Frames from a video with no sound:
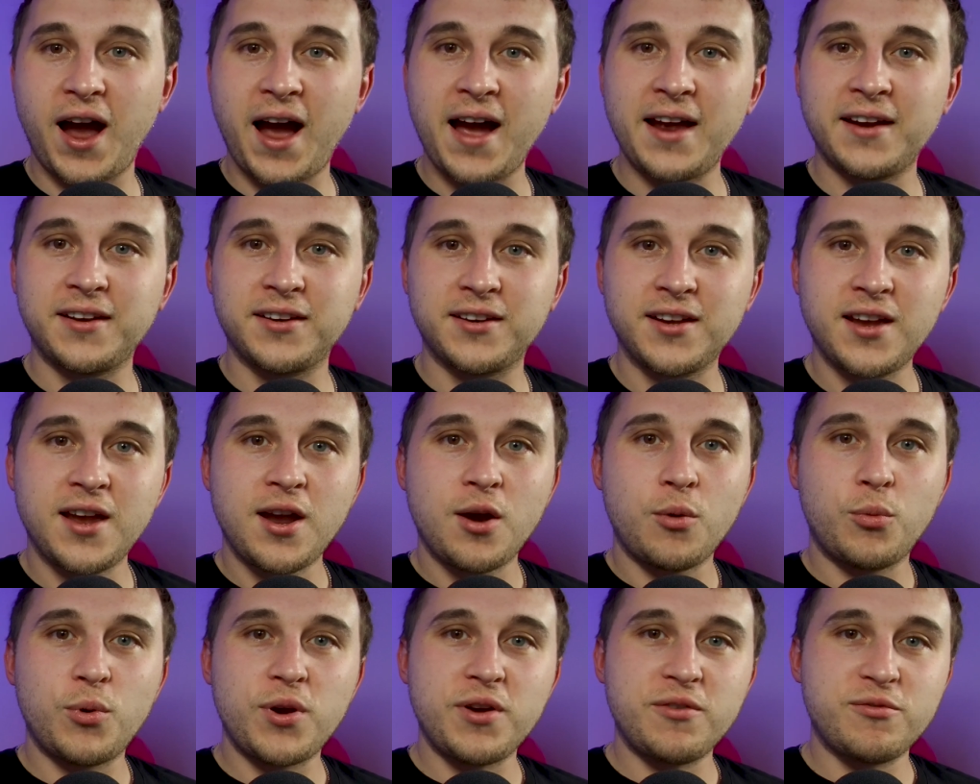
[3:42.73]
And
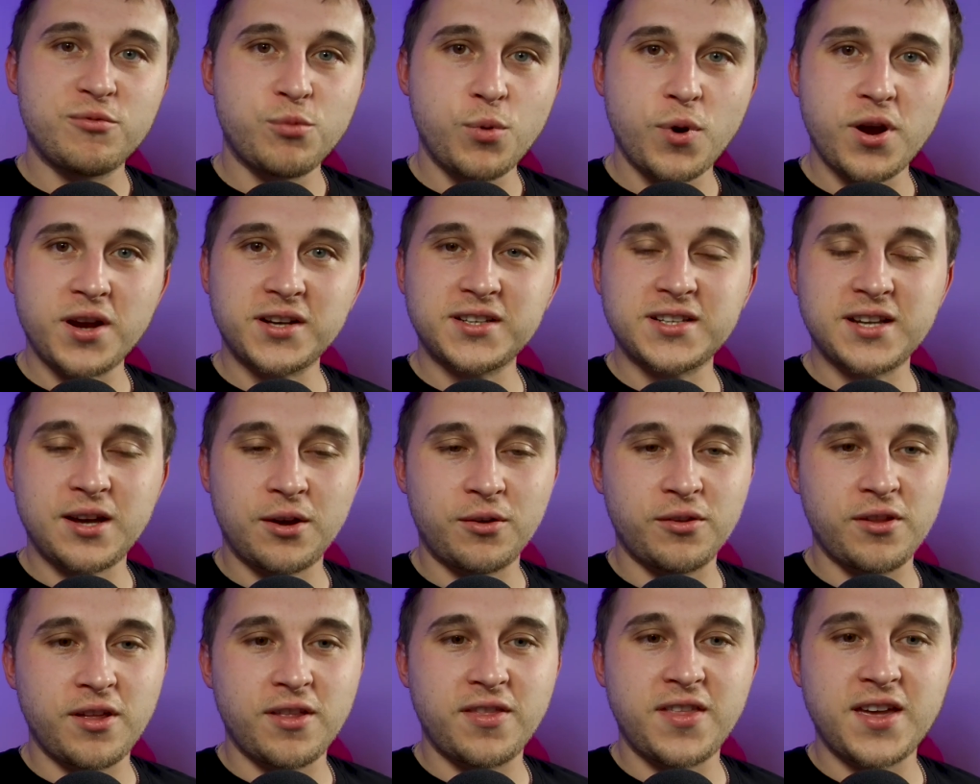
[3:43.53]
we've worked
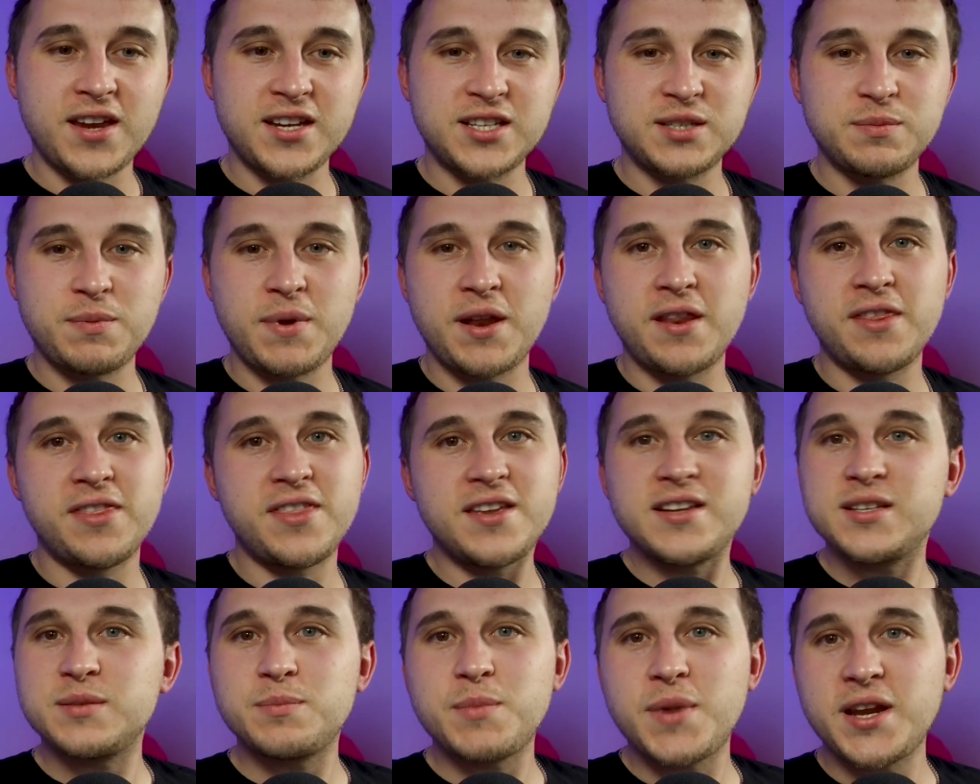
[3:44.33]
out that they spend
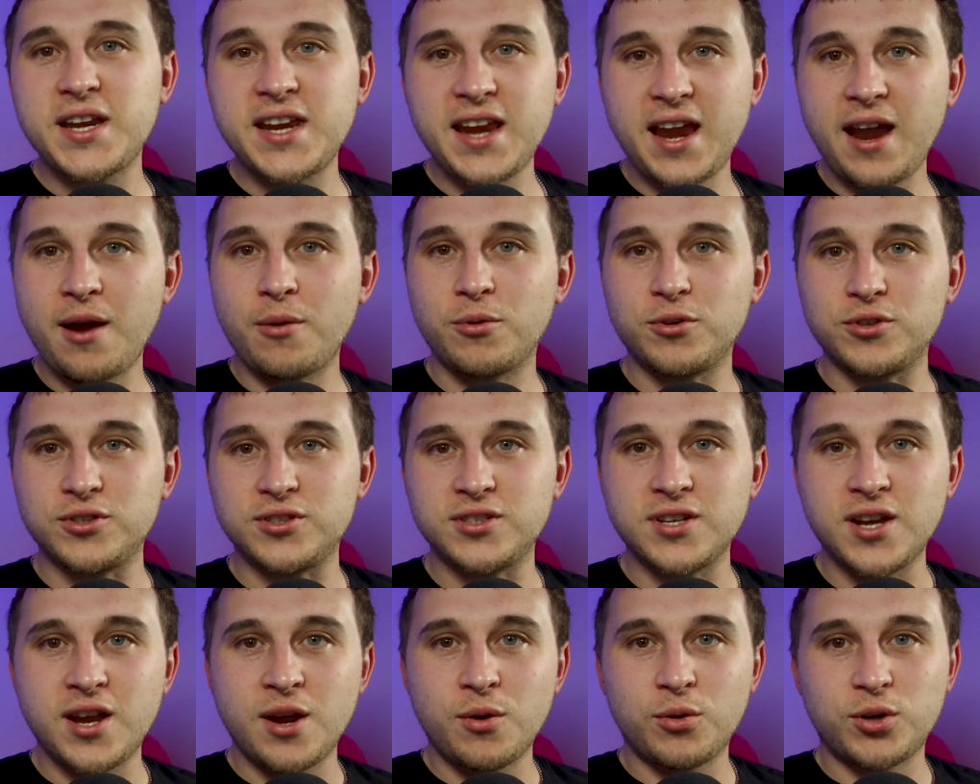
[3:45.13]
this many
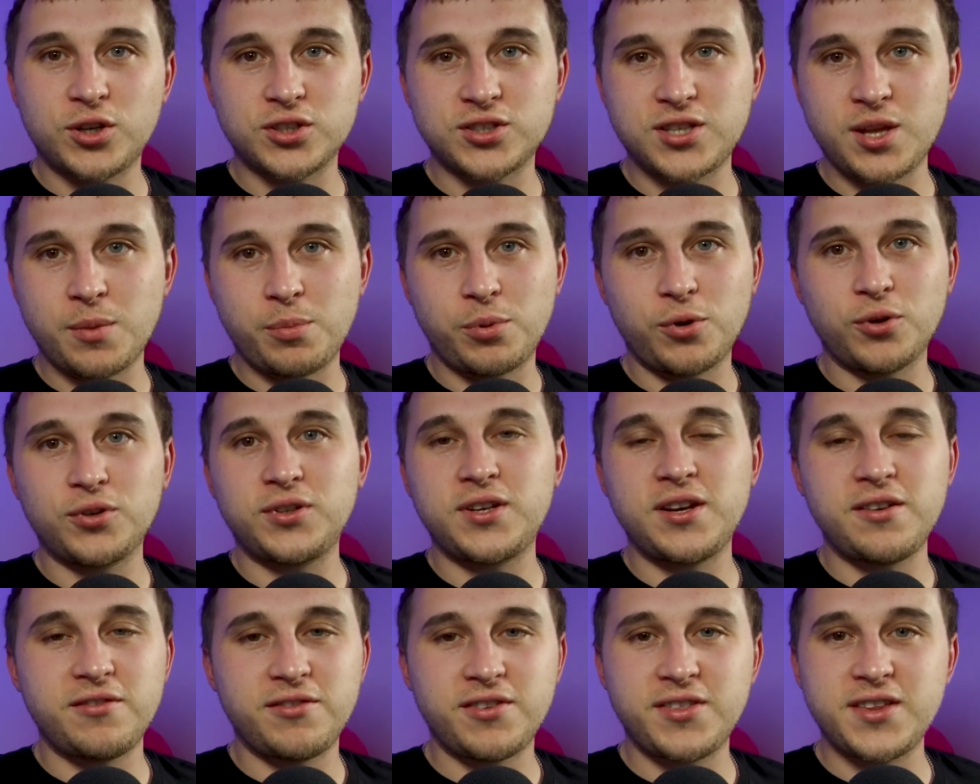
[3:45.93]
hours because they're
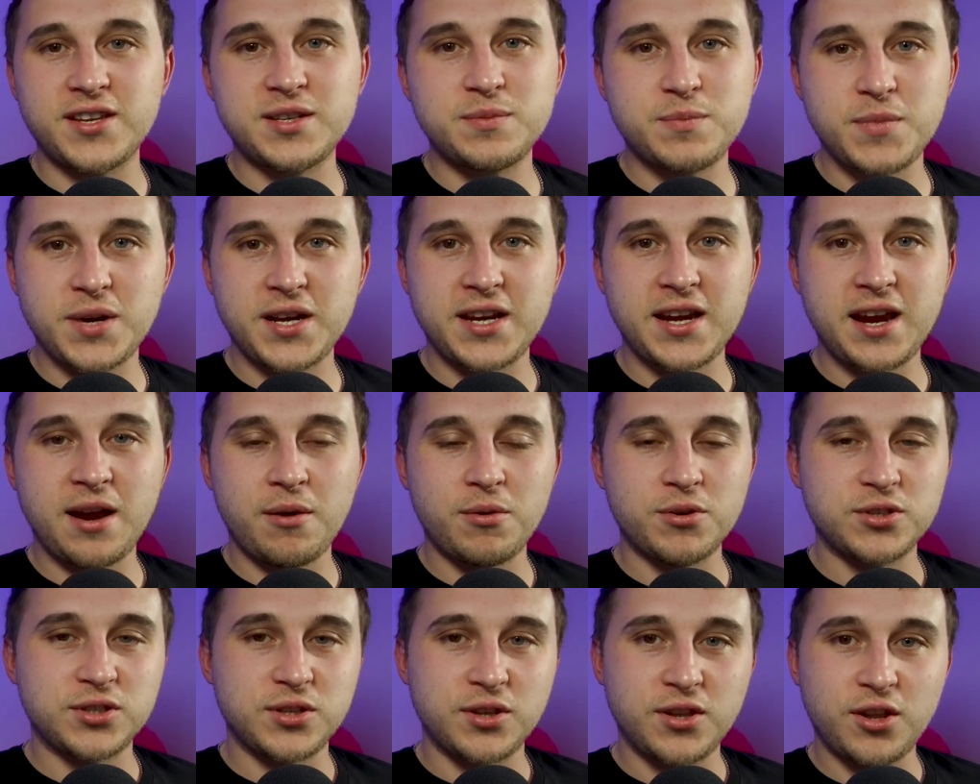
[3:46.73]
plugged in for this many
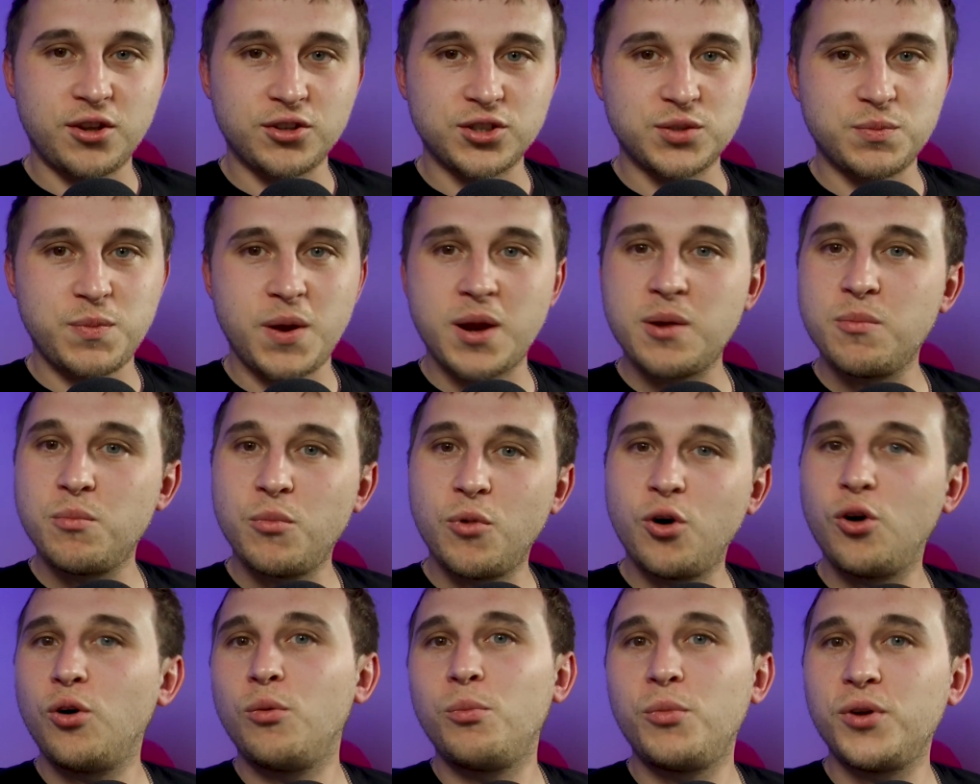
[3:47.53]
hours, and they'll spend
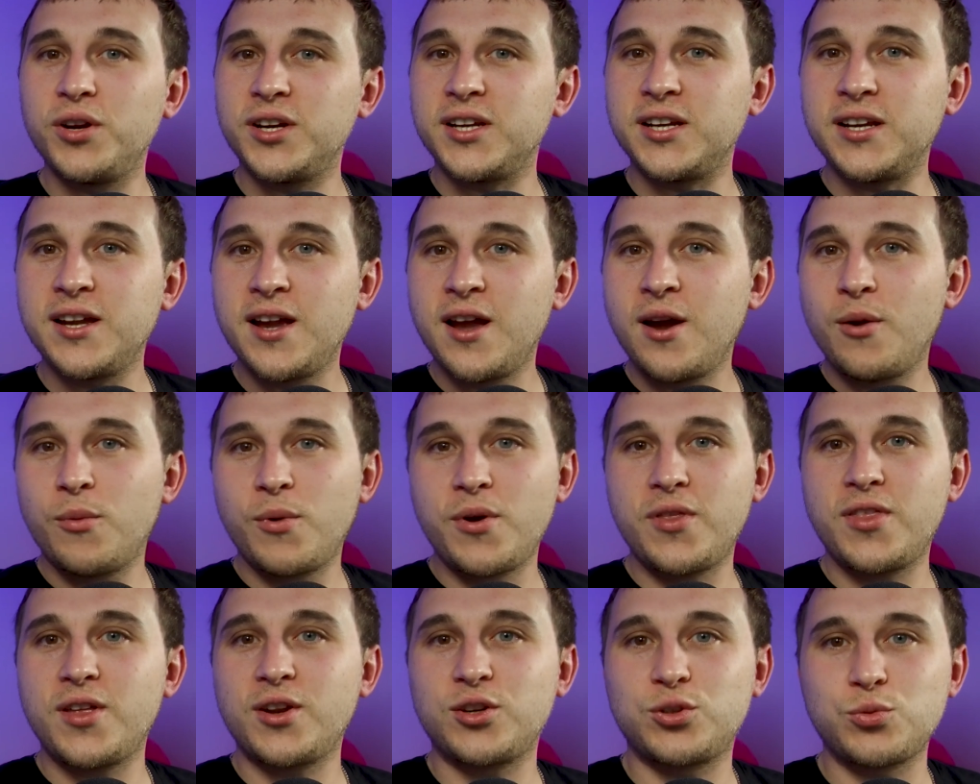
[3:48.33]
more money
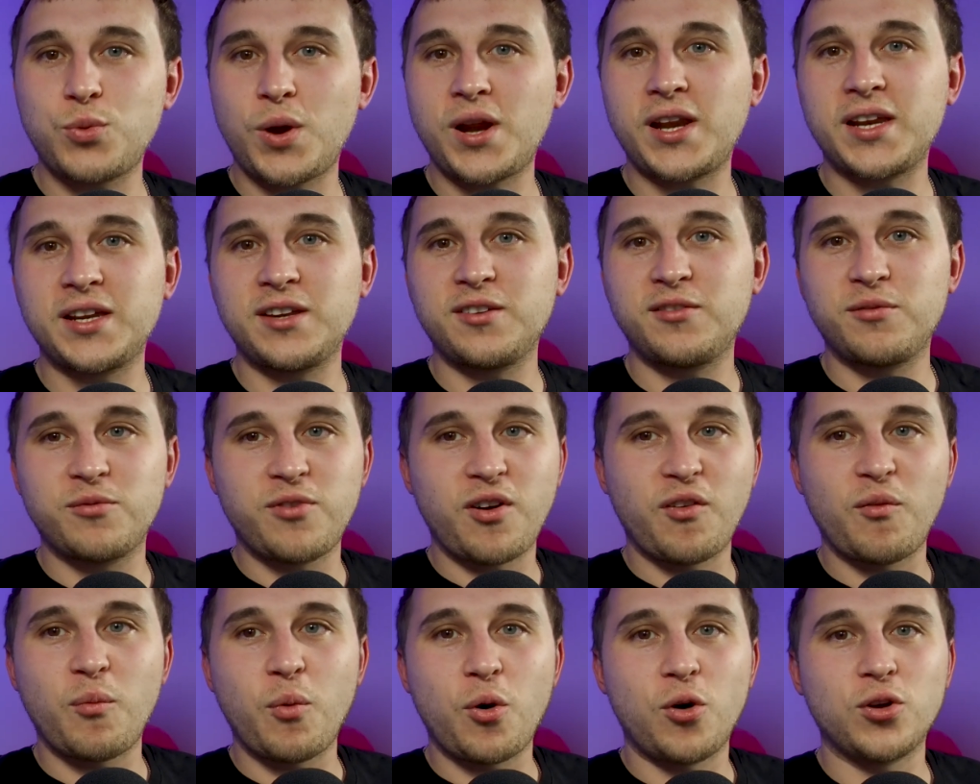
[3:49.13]
when they're dwelling
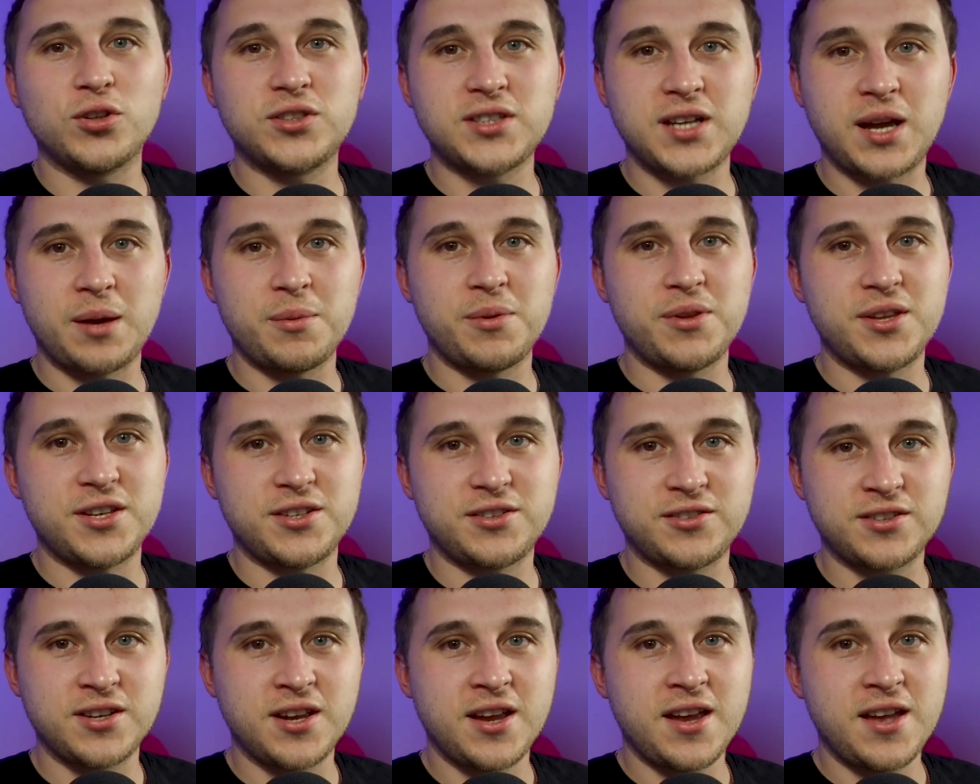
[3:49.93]
for more time at
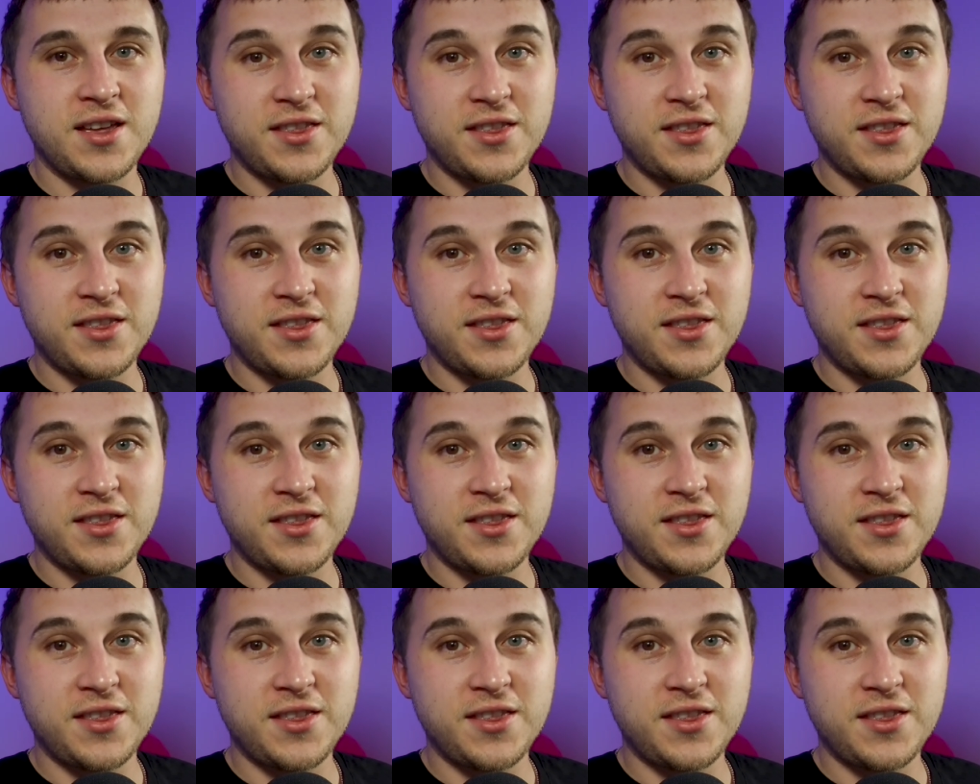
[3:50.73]
this,